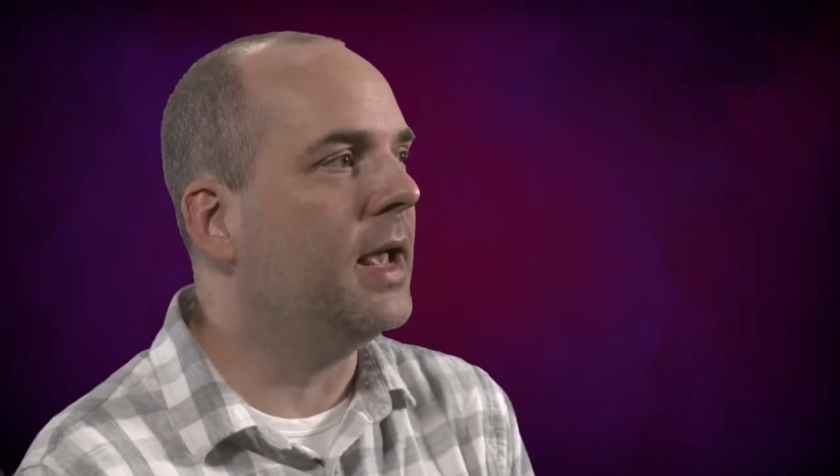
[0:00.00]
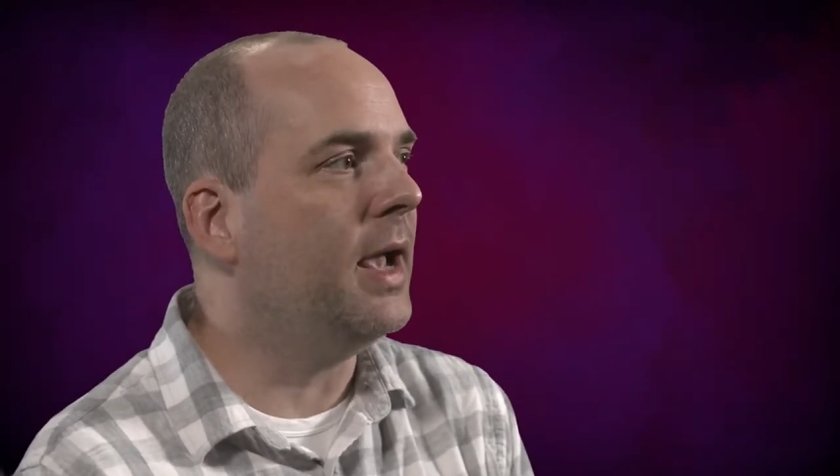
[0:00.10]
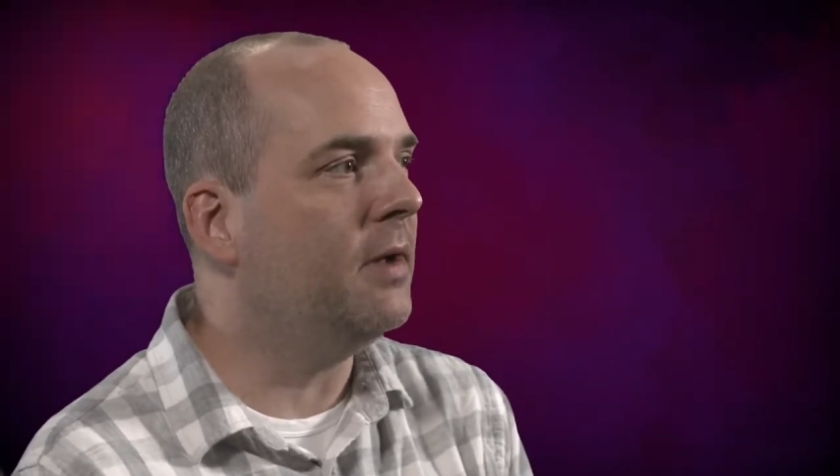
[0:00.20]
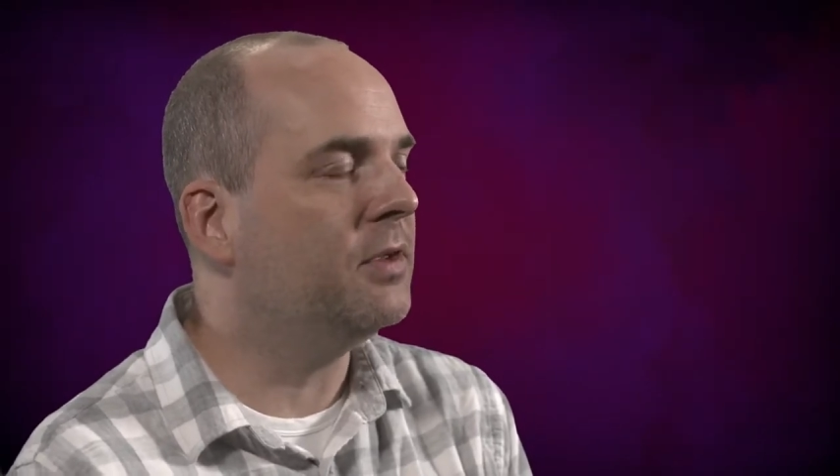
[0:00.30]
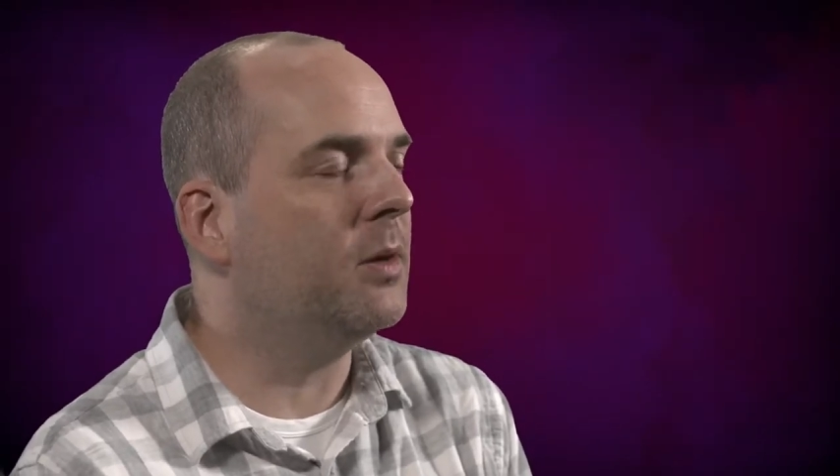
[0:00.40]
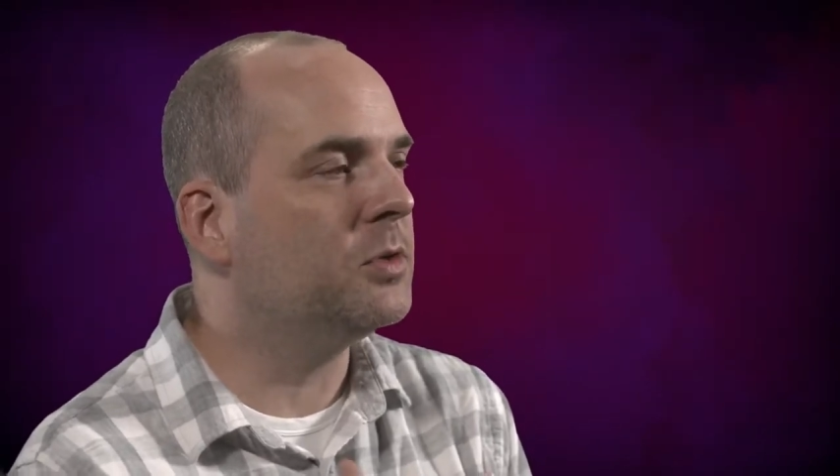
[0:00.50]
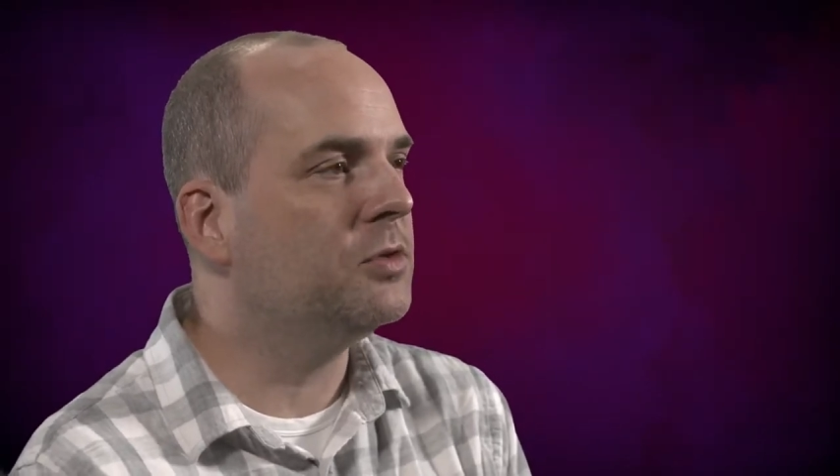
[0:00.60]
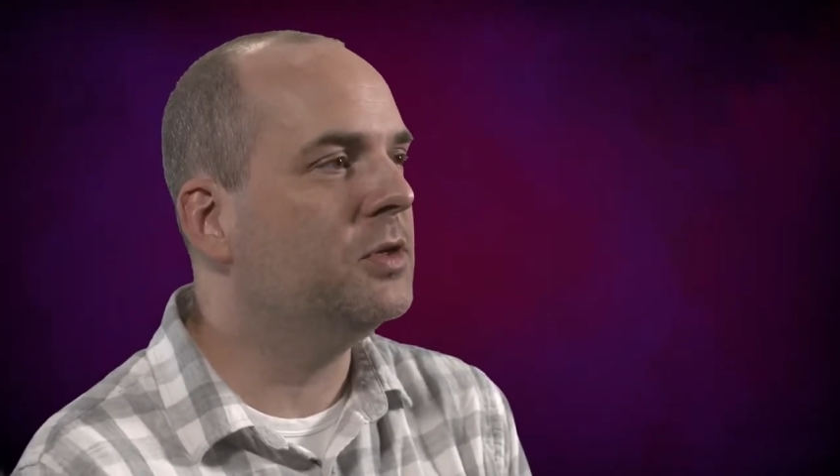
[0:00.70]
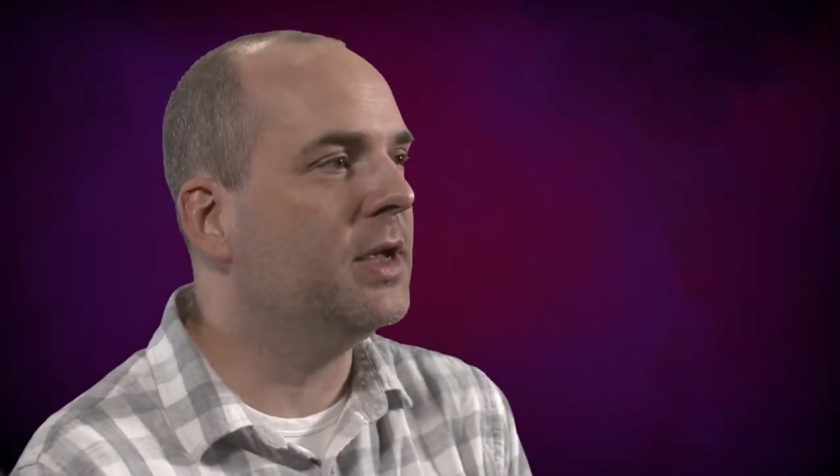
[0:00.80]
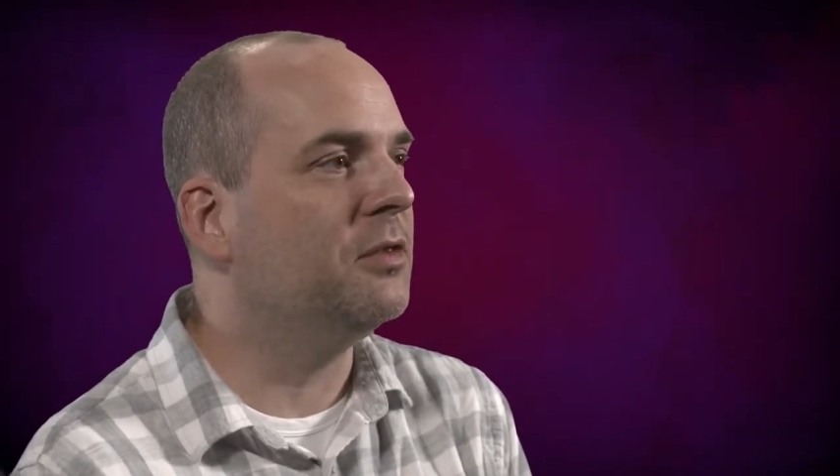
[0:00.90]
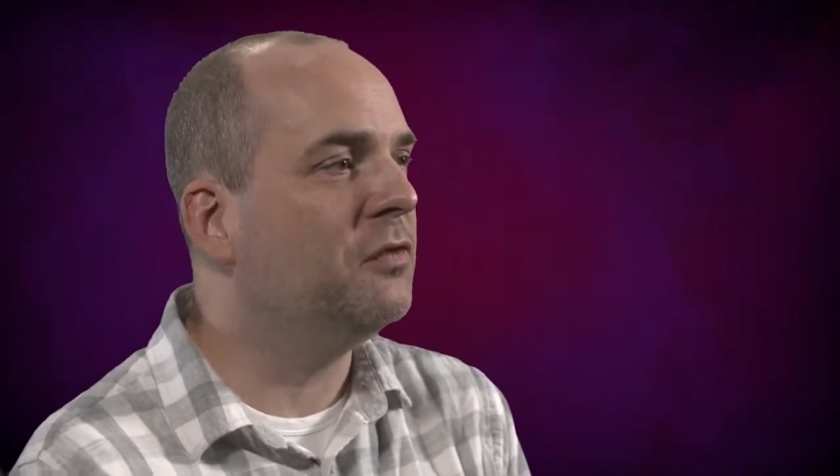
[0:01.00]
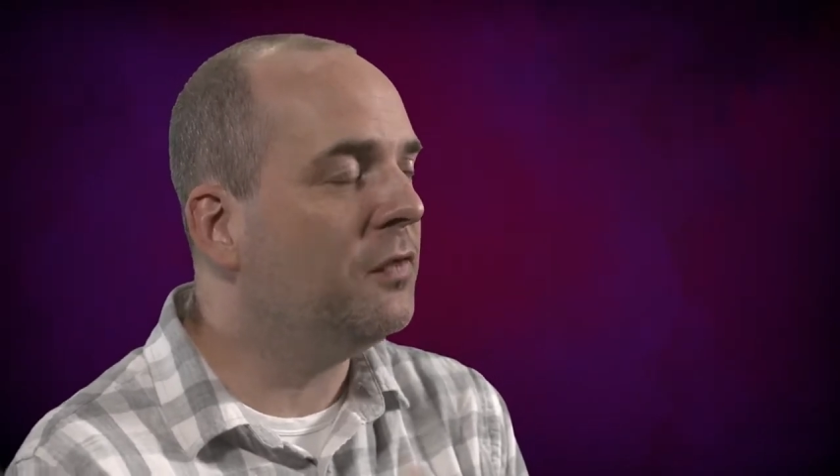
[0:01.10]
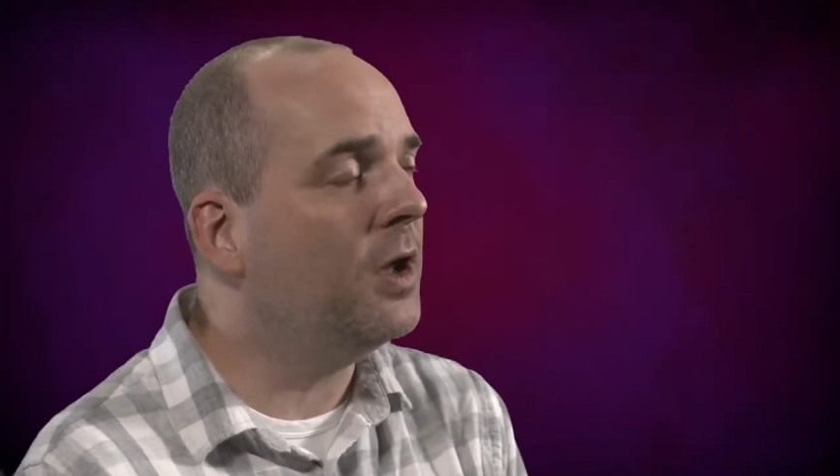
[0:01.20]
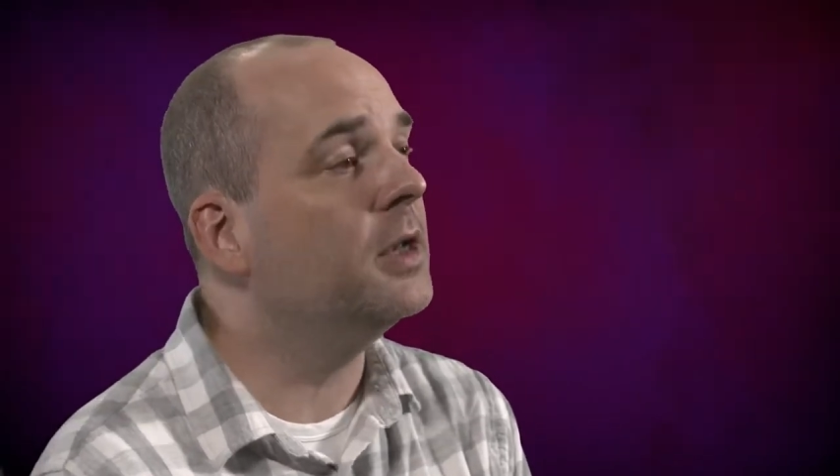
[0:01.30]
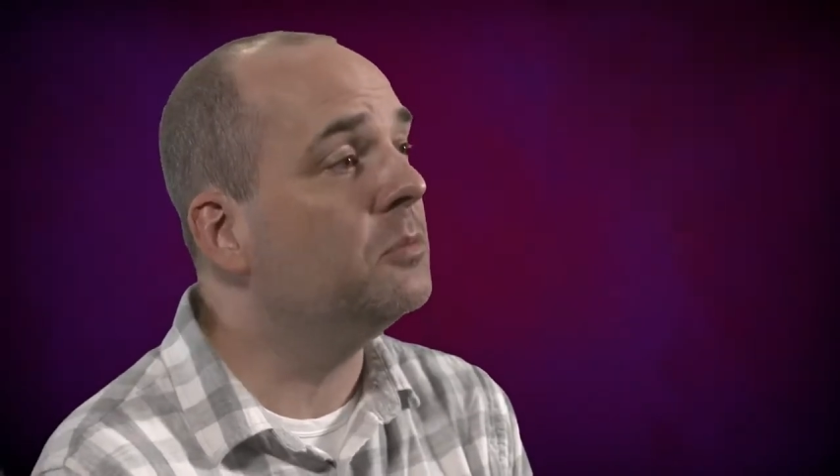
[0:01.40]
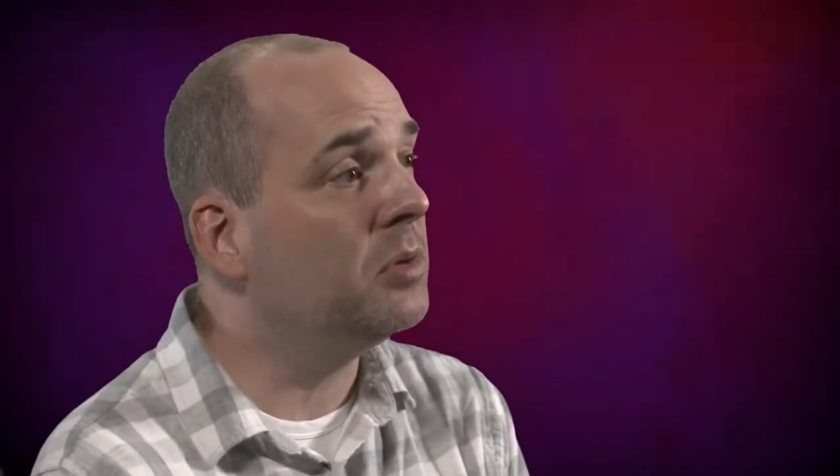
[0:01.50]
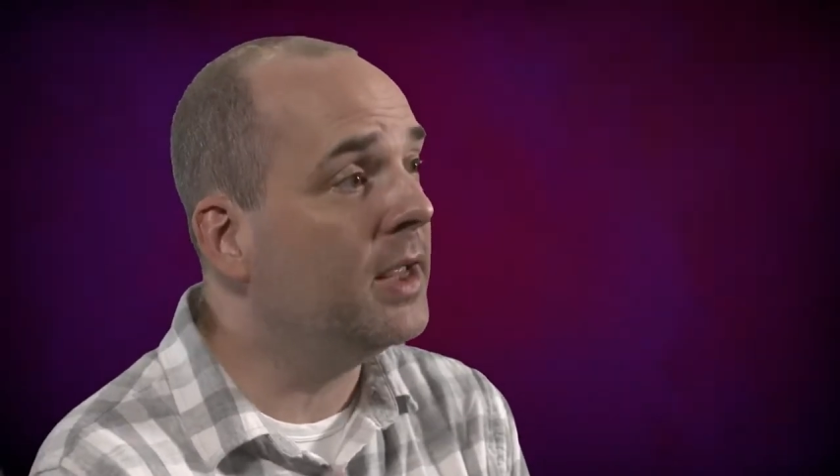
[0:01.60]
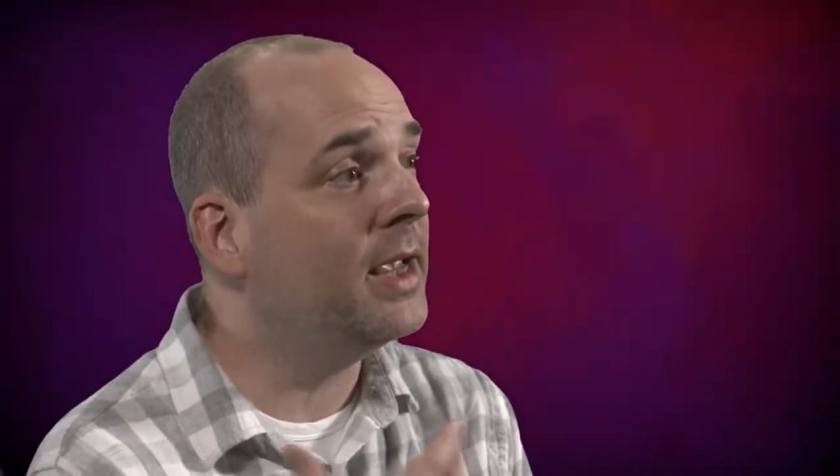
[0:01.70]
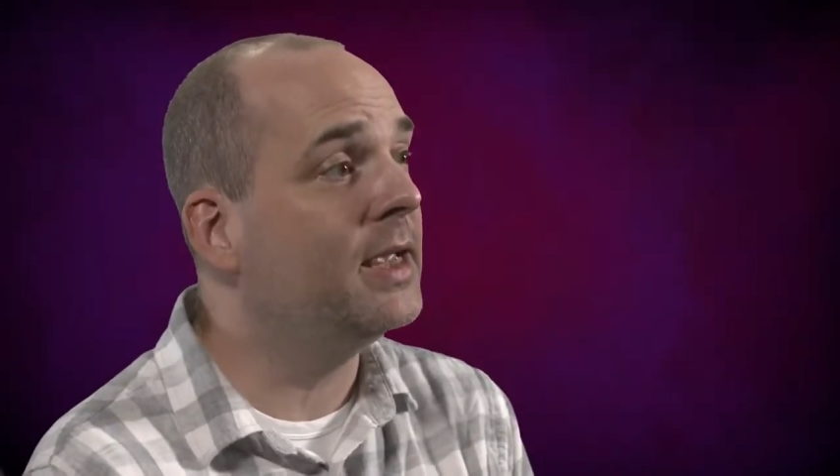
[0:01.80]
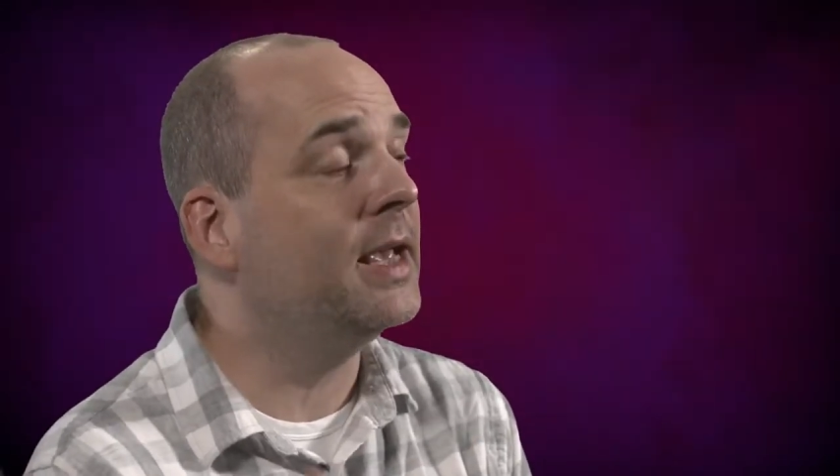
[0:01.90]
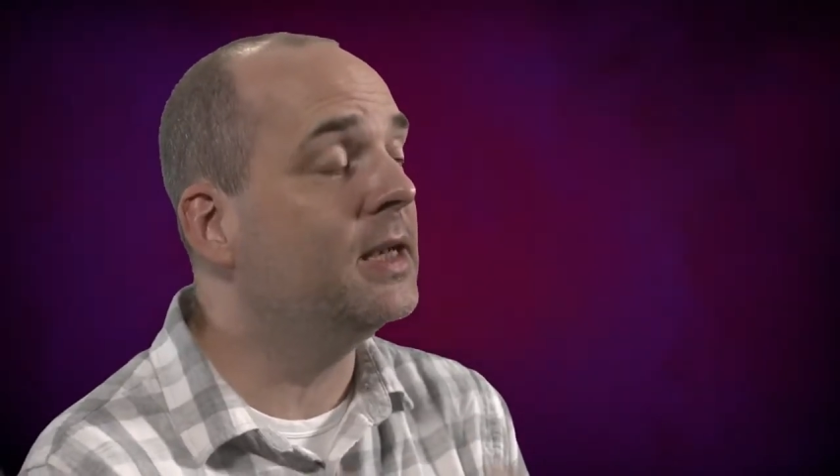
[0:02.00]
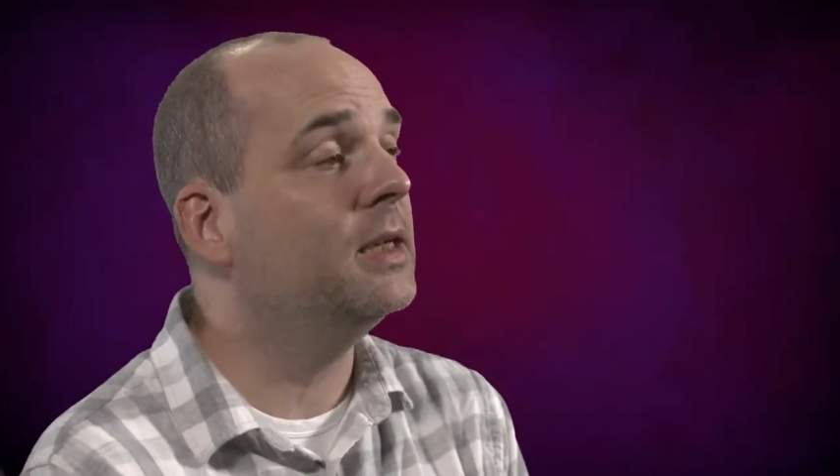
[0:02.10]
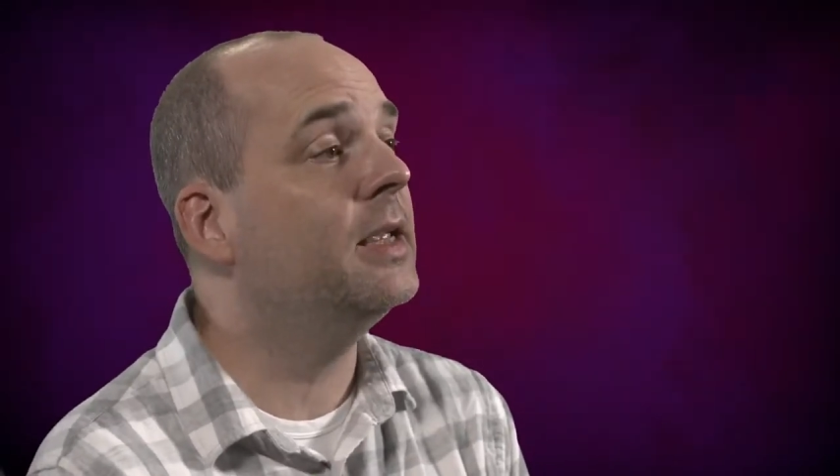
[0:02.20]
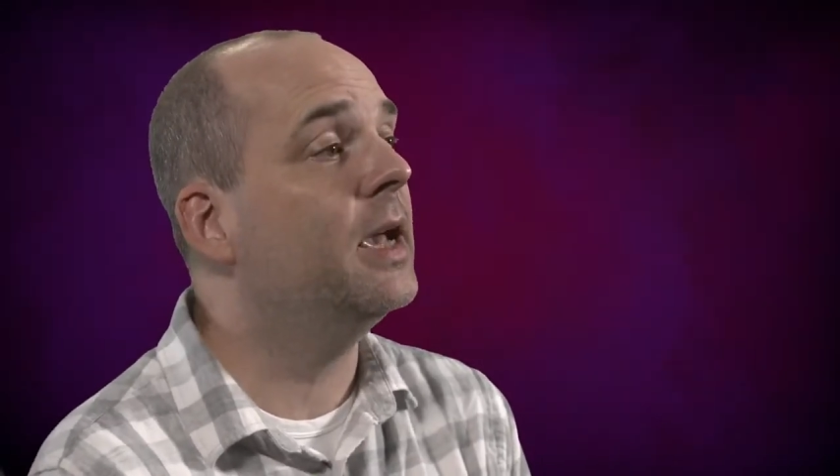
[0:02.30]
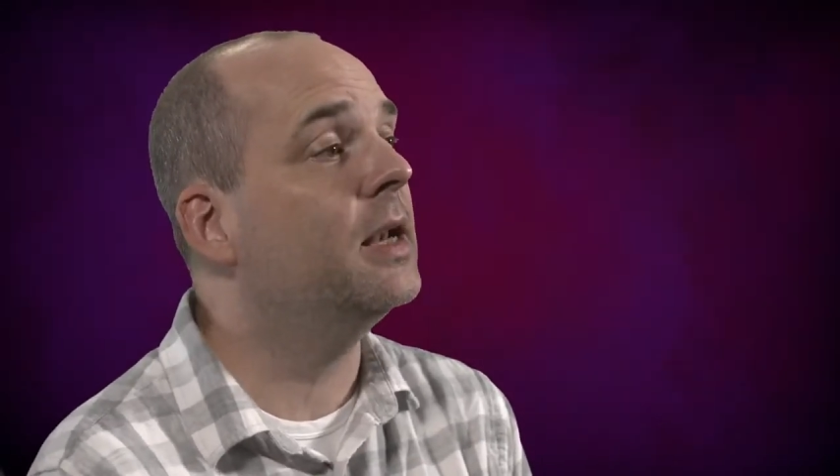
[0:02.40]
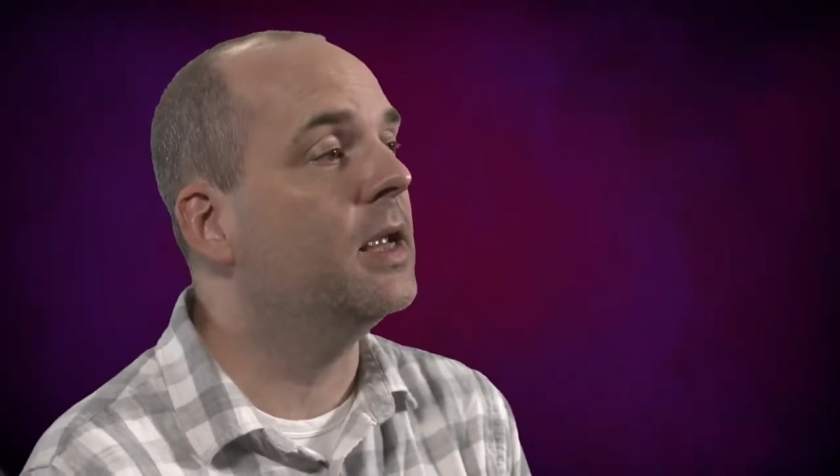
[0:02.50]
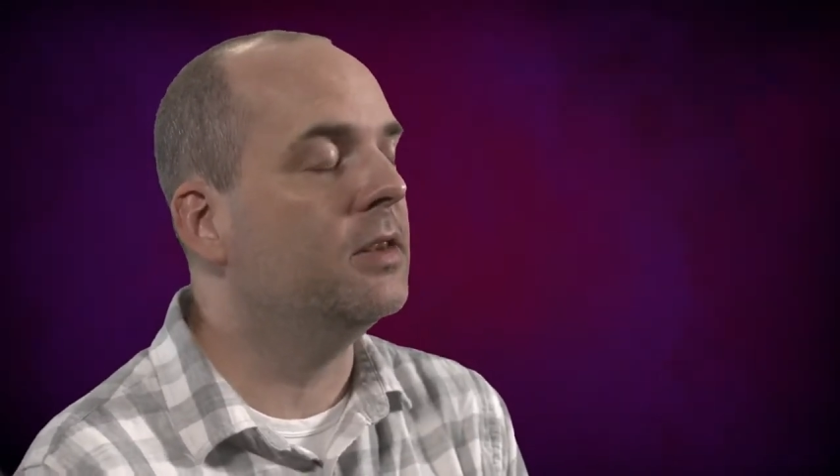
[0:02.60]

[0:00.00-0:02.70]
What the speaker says: have the opportunity and fun in playing again and again,